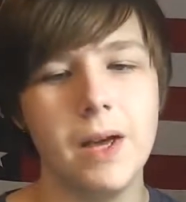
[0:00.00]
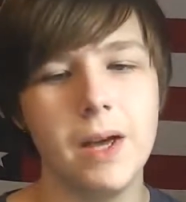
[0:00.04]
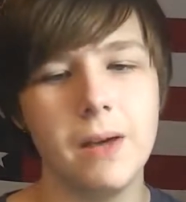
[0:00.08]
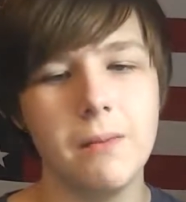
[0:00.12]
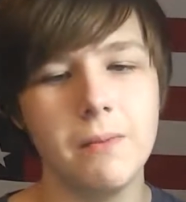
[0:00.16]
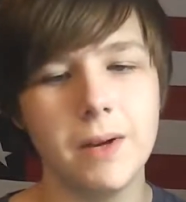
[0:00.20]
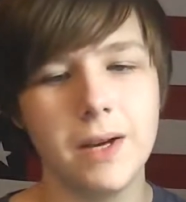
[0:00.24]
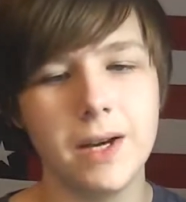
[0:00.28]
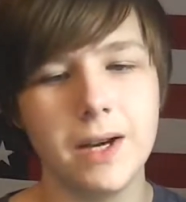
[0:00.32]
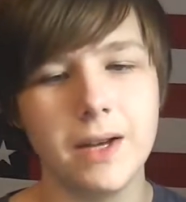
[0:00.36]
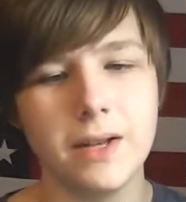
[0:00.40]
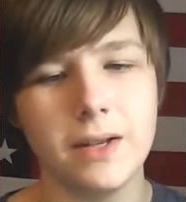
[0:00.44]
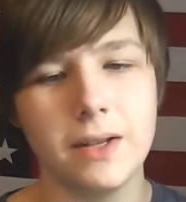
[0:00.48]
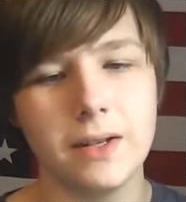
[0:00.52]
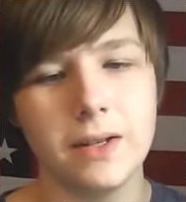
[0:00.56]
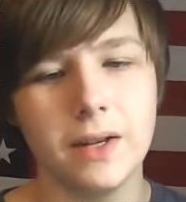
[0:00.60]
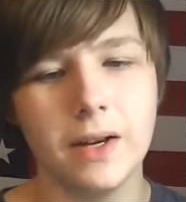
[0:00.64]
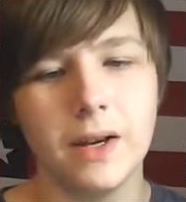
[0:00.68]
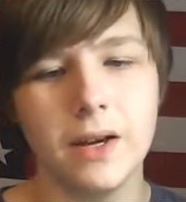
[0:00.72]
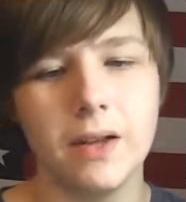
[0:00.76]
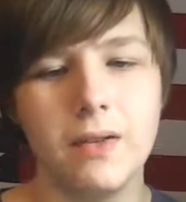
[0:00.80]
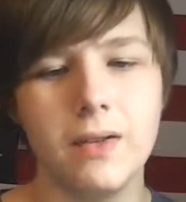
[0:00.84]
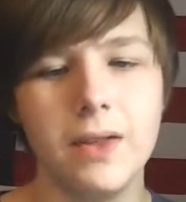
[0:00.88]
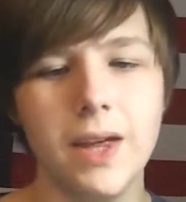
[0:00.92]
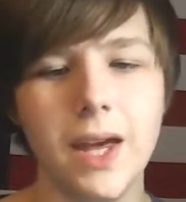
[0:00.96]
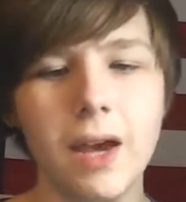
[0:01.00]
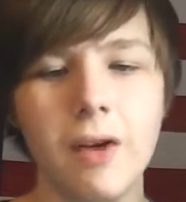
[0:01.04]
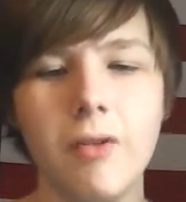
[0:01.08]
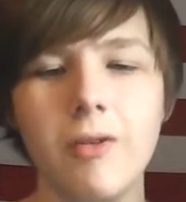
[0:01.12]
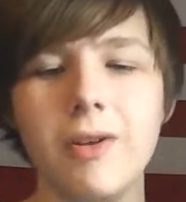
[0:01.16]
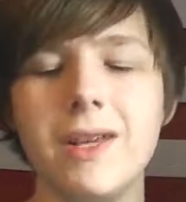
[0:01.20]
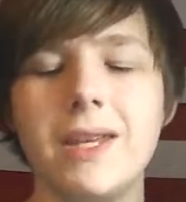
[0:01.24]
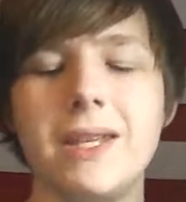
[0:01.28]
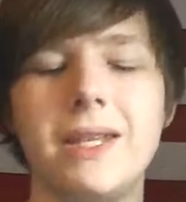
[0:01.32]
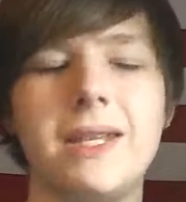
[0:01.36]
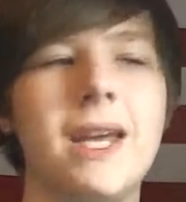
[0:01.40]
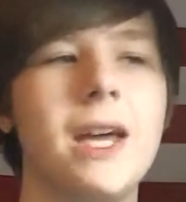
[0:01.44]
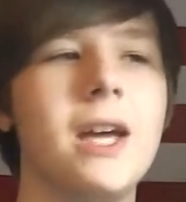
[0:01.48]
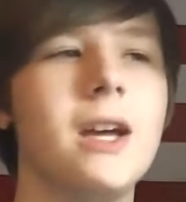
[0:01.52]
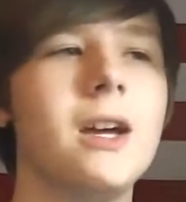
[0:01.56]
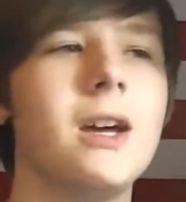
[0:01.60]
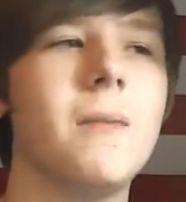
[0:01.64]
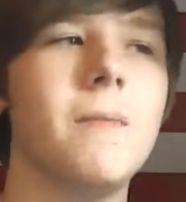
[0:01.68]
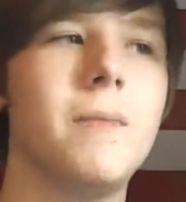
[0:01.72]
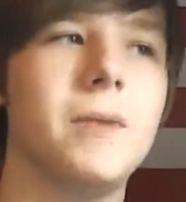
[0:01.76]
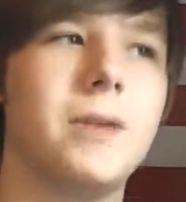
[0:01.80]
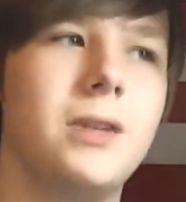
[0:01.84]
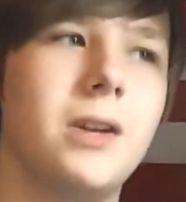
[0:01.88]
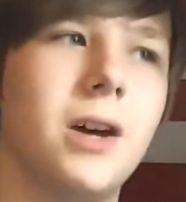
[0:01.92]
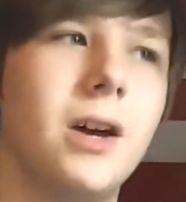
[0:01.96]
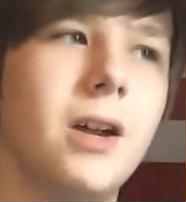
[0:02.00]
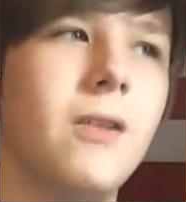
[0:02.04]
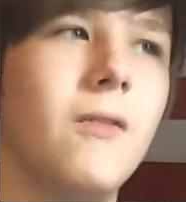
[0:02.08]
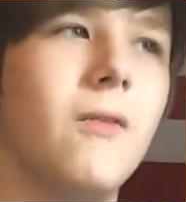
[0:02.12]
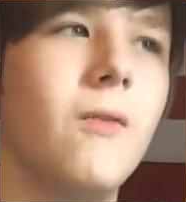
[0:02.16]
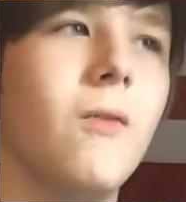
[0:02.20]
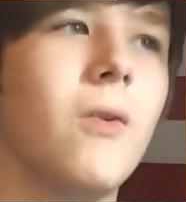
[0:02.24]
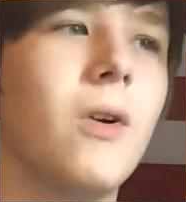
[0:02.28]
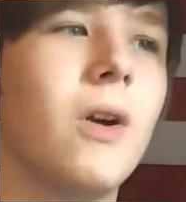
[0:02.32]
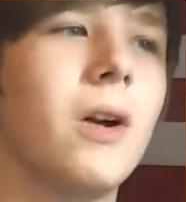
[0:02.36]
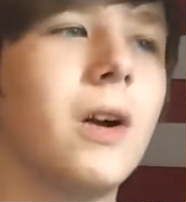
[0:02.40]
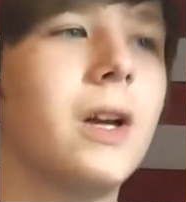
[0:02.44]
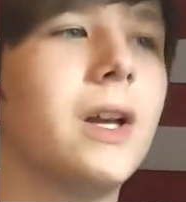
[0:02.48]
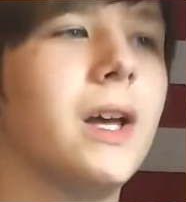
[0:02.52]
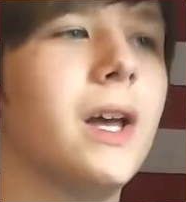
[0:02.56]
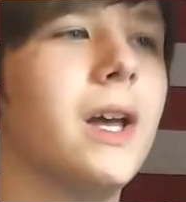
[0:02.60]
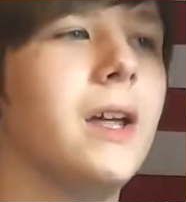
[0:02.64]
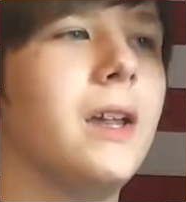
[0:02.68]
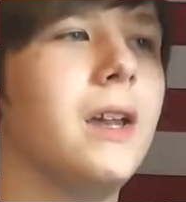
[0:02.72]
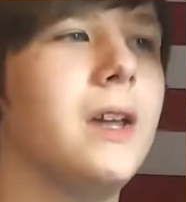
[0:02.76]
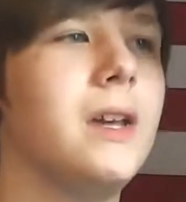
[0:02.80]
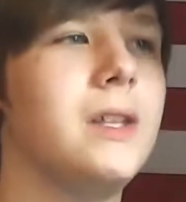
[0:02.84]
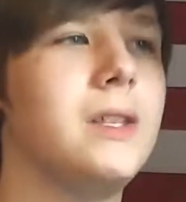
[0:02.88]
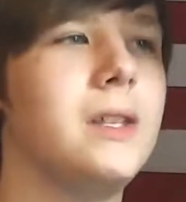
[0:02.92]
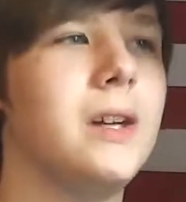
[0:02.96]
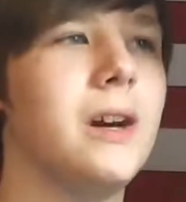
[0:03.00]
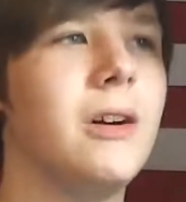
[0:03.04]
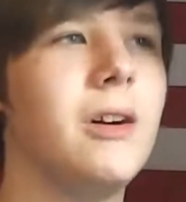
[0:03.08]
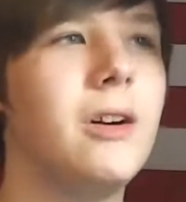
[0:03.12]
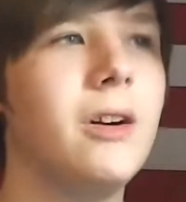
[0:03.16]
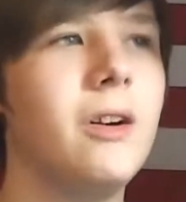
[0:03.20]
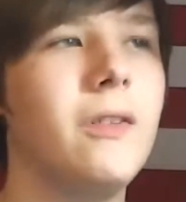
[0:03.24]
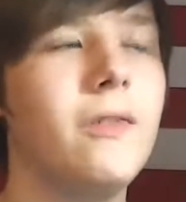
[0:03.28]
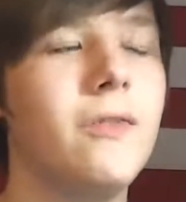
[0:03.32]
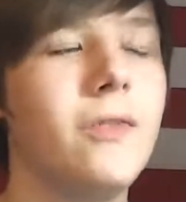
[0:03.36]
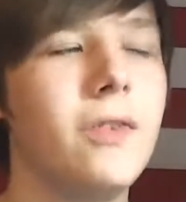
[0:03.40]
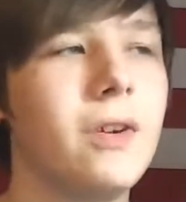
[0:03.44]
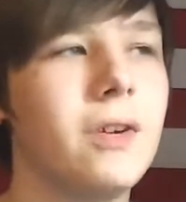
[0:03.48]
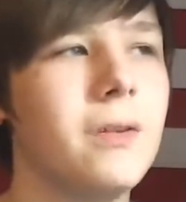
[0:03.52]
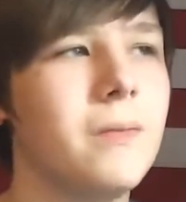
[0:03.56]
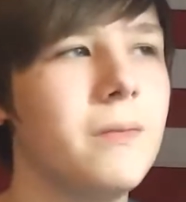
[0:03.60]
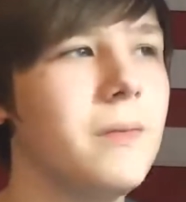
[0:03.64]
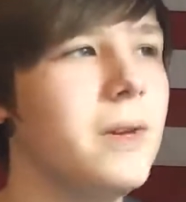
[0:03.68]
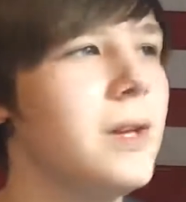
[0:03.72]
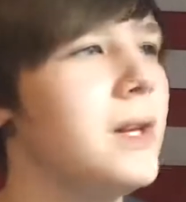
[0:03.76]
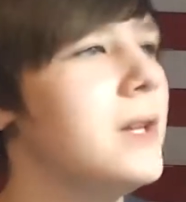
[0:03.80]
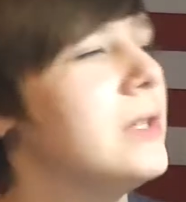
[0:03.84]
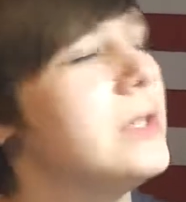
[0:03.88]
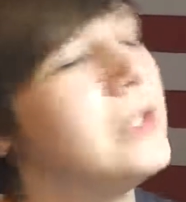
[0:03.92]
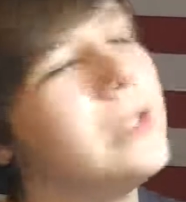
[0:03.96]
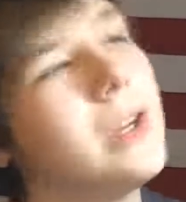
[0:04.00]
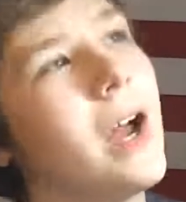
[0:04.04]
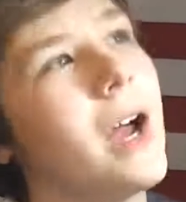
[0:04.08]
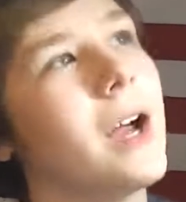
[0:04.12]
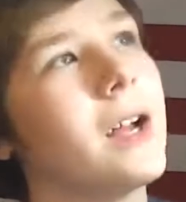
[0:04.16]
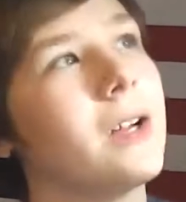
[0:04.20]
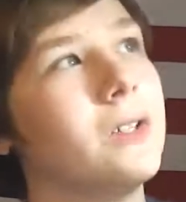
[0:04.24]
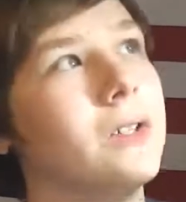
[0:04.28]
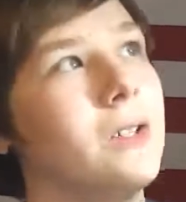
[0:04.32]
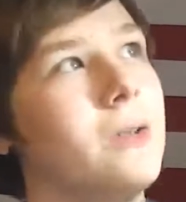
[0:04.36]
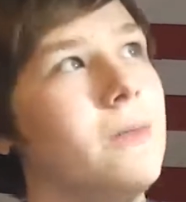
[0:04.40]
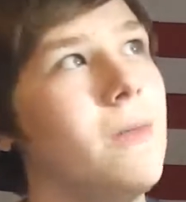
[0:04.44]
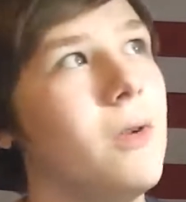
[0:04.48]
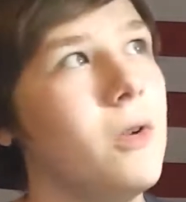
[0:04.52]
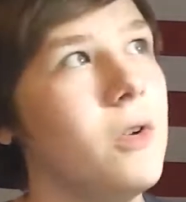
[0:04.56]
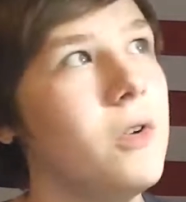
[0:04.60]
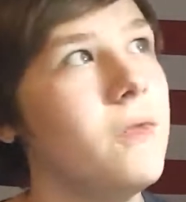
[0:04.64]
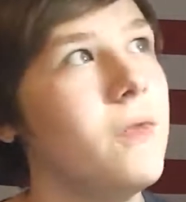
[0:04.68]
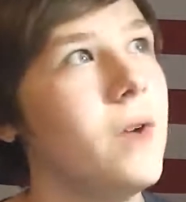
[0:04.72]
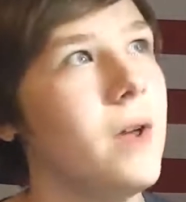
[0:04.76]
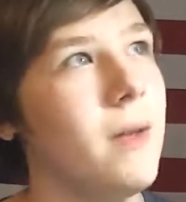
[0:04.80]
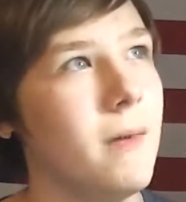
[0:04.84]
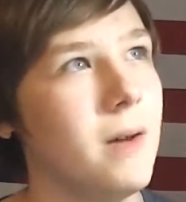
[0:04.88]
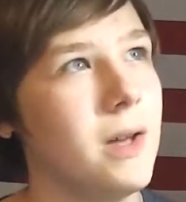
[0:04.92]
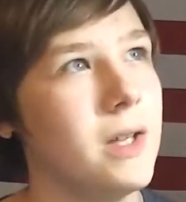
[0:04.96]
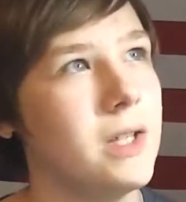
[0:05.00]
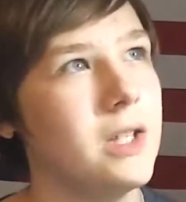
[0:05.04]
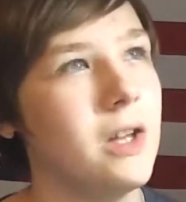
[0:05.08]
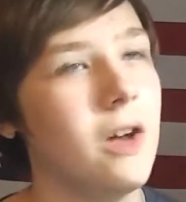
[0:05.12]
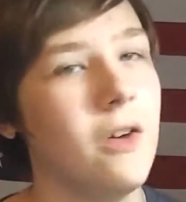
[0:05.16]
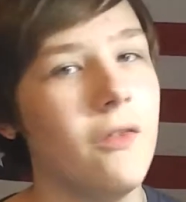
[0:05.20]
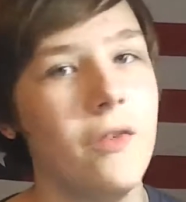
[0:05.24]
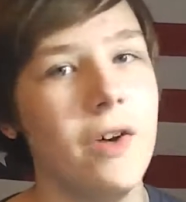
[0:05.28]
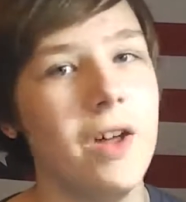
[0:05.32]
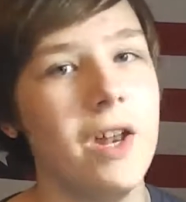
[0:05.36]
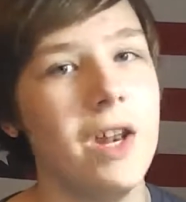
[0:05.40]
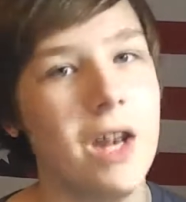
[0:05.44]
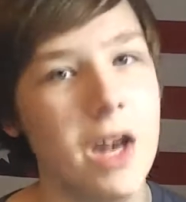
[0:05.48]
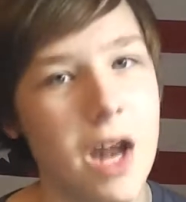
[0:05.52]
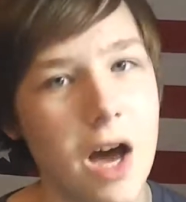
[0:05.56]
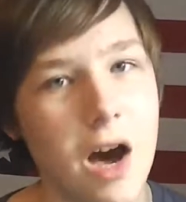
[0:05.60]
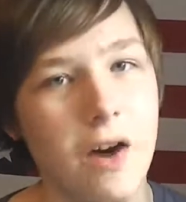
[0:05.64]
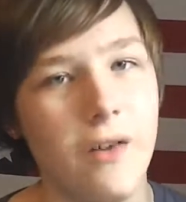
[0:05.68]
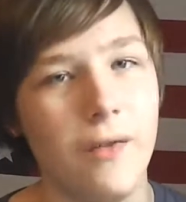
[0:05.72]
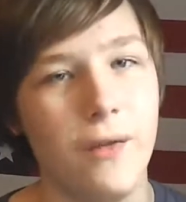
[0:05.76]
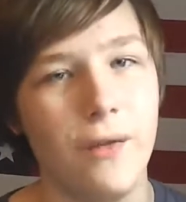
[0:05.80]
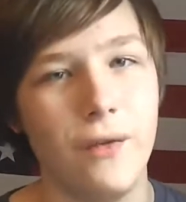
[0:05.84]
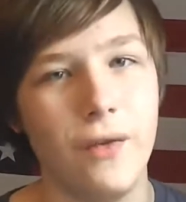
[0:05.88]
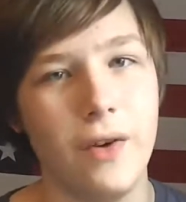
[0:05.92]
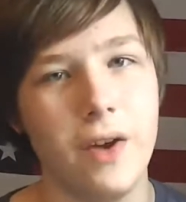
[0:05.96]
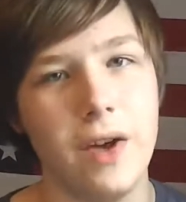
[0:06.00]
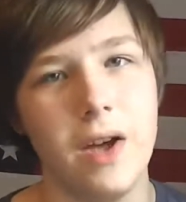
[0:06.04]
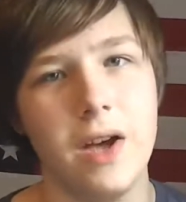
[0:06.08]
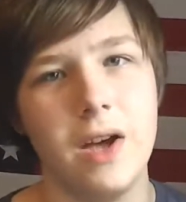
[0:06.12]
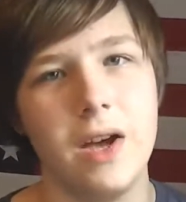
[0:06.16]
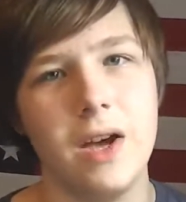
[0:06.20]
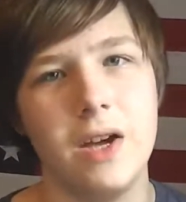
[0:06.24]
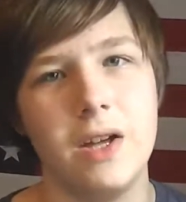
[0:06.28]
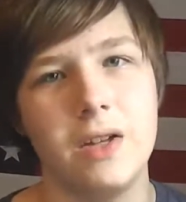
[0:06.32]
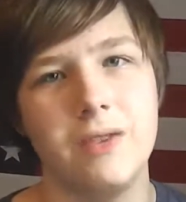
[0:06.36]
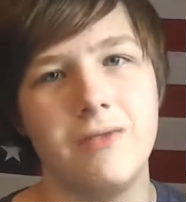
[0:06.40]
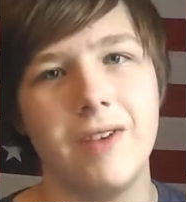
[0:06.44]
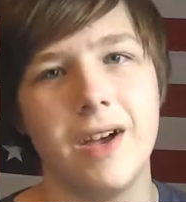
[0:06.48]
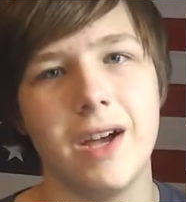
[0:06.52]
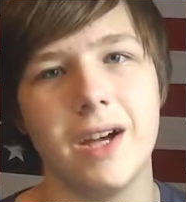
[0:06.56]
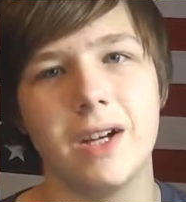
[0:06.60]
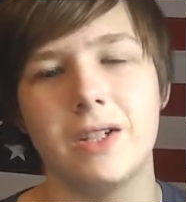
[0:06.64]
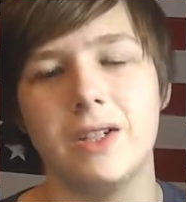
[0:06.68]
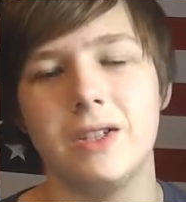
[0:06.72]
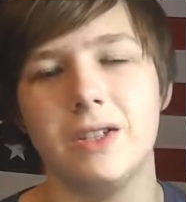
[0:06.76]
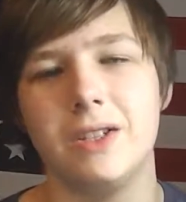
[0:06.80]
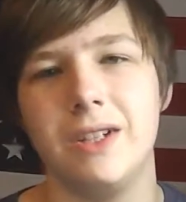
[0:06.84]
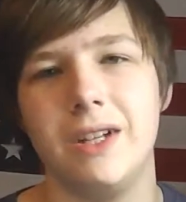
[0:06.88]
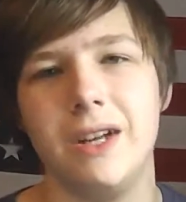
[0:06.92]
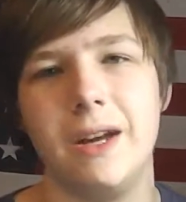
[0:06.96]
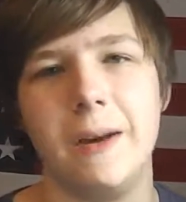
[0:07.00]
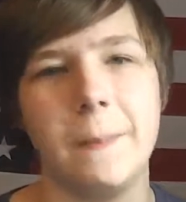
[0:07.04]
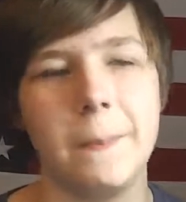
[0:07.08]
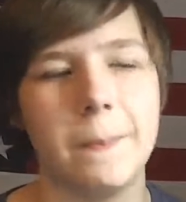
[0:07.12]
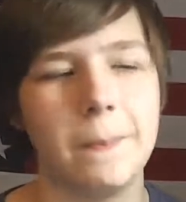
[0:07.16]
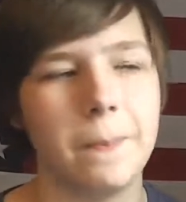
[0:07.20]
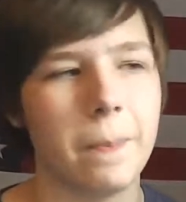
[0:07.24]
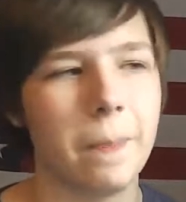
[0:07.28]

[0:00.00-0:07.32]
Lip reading: Because they always take up a ton of work, and it's hard for me to actually motivate myself enough to actually